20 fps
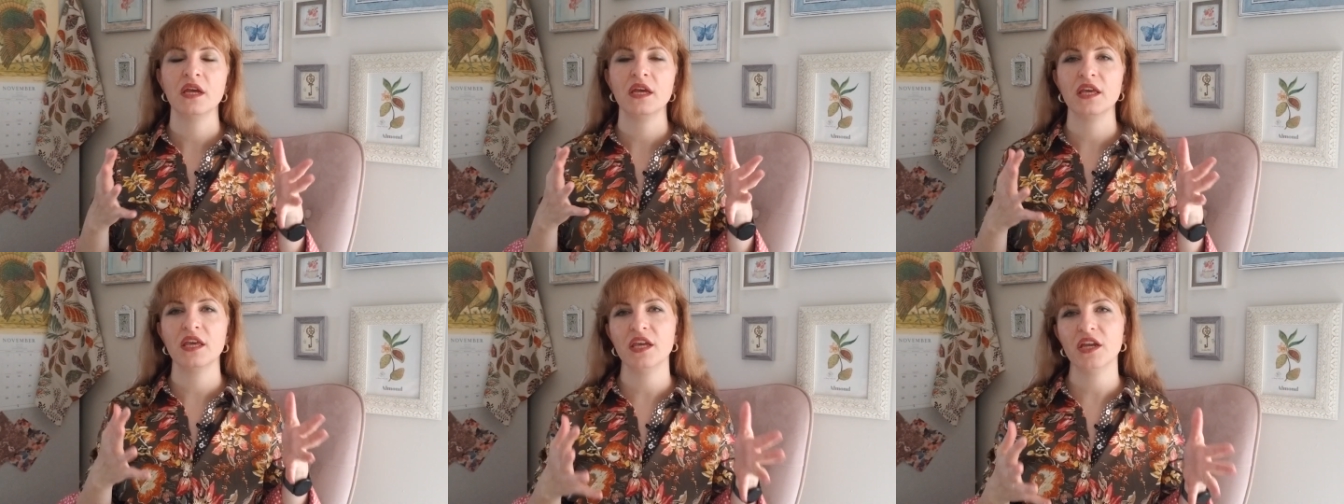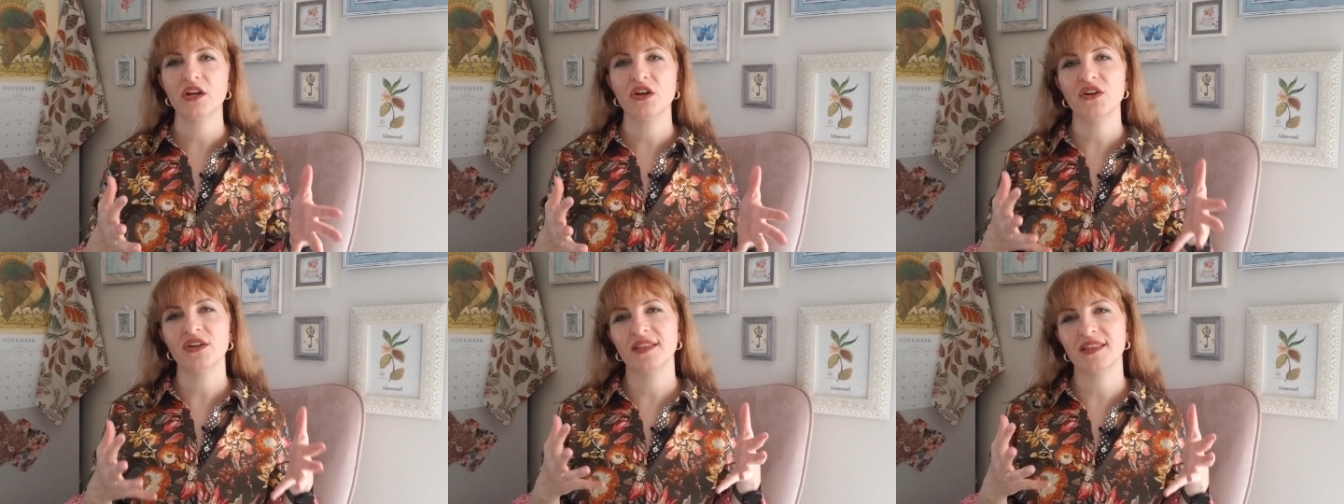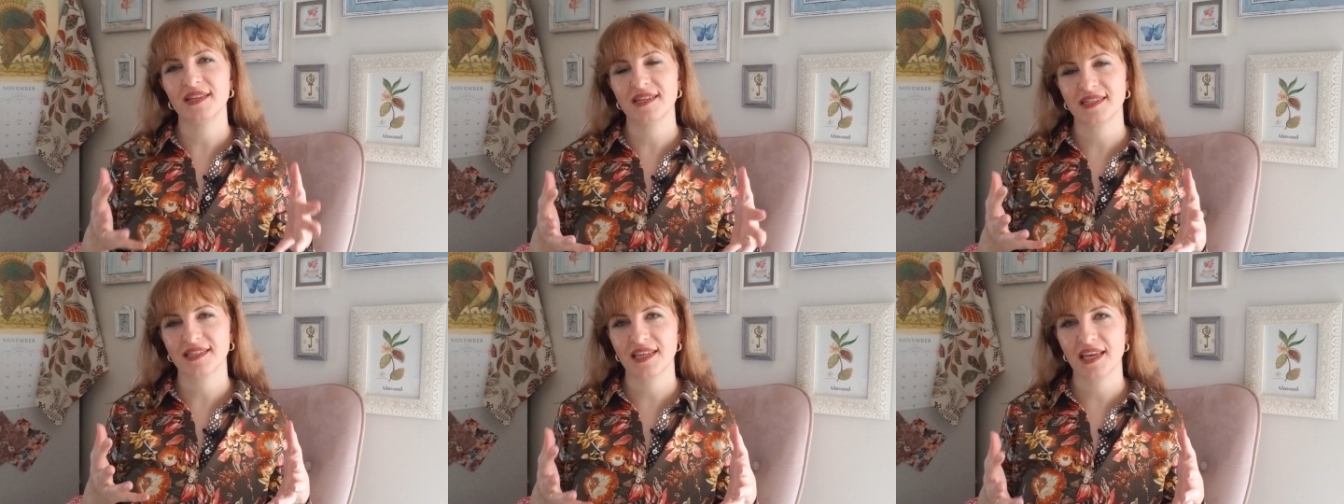Here in
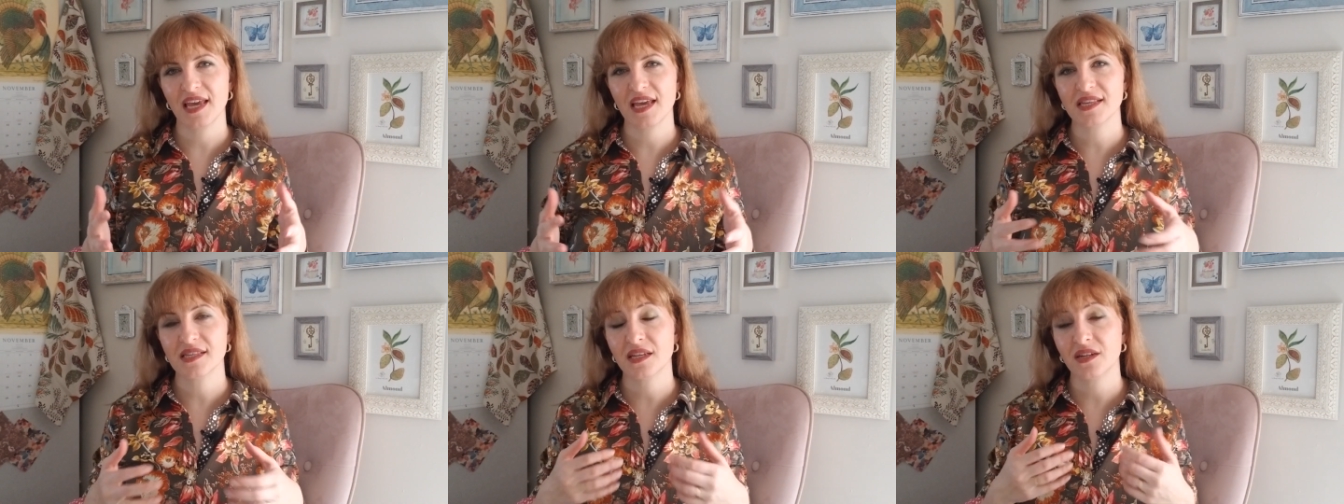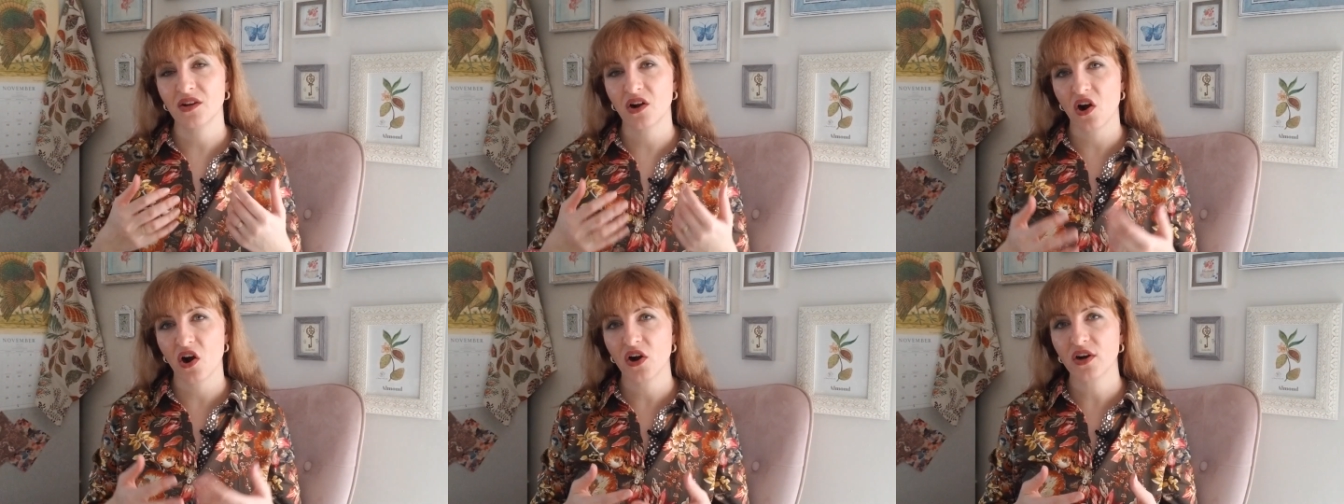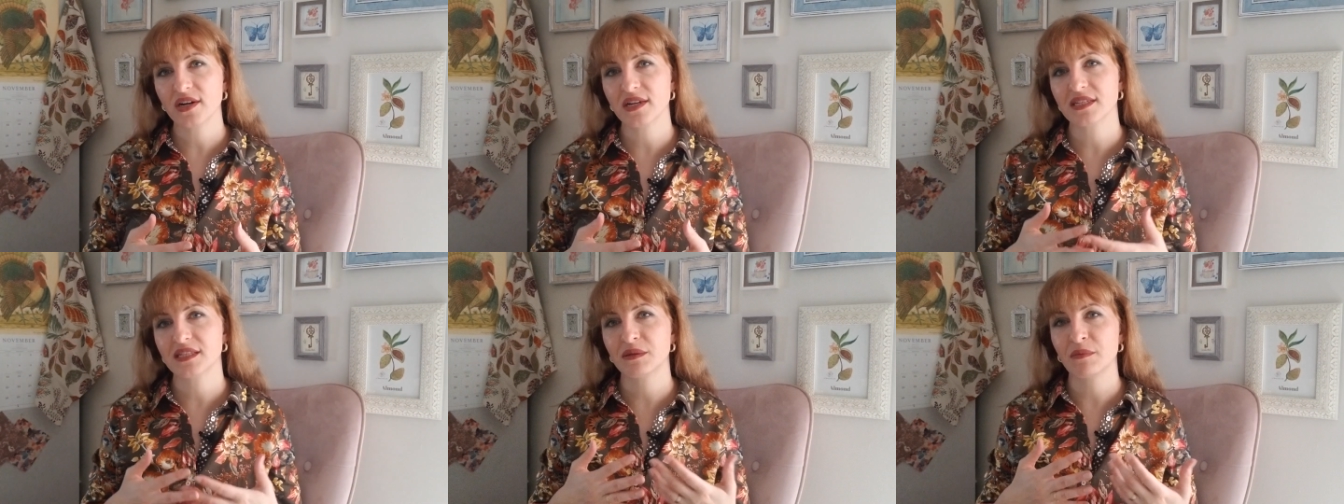this case an
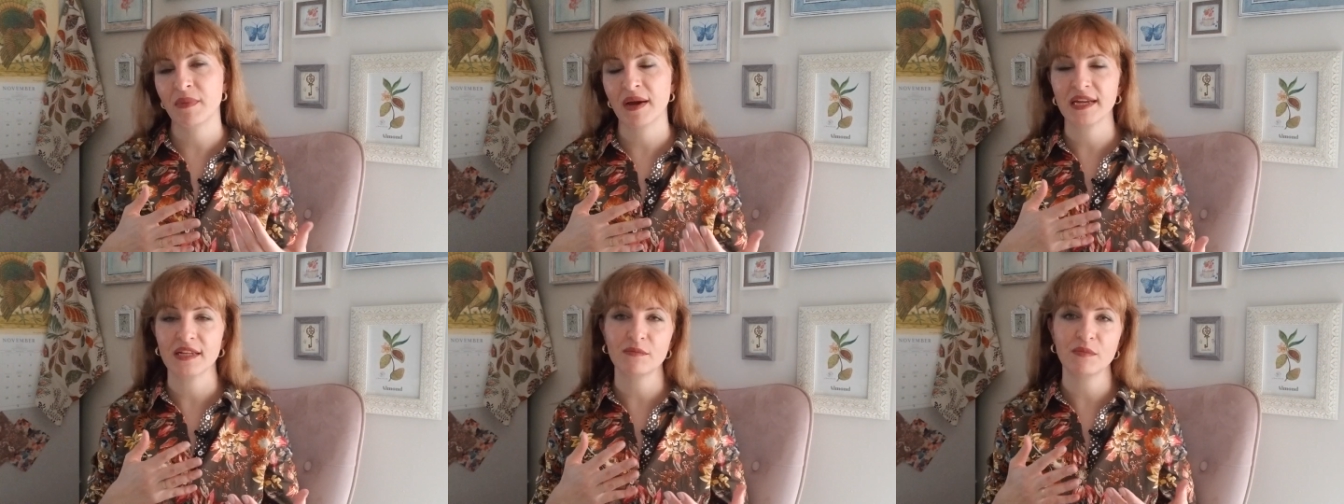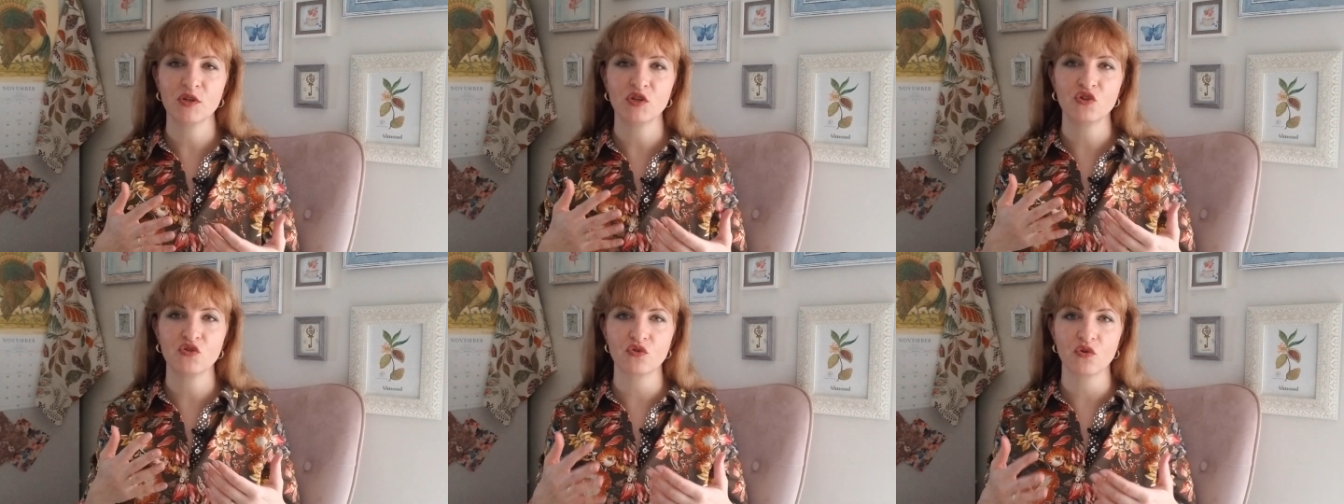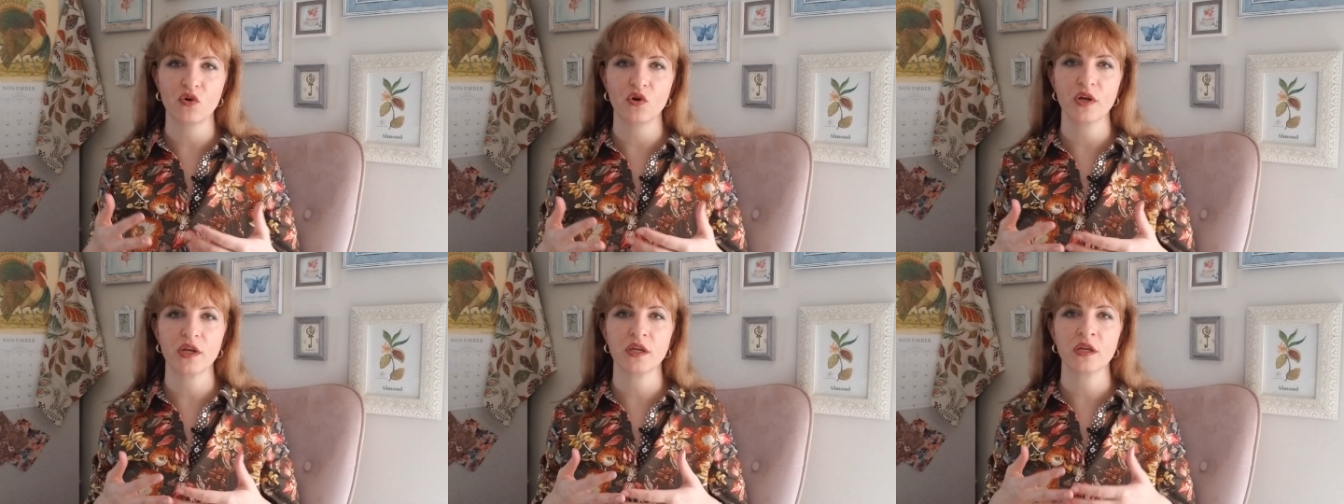artist might be
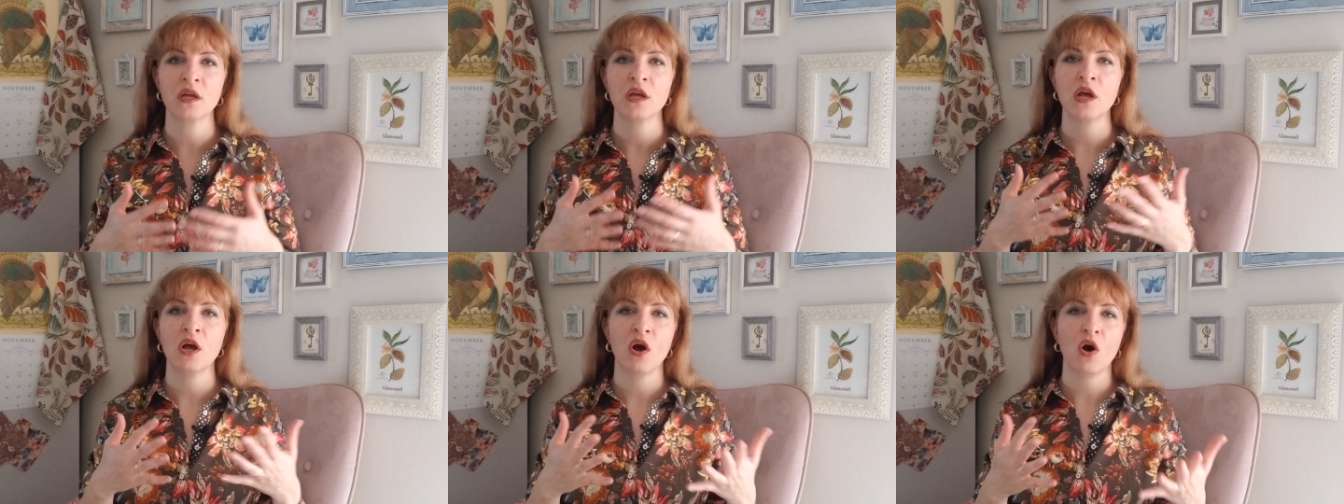drawing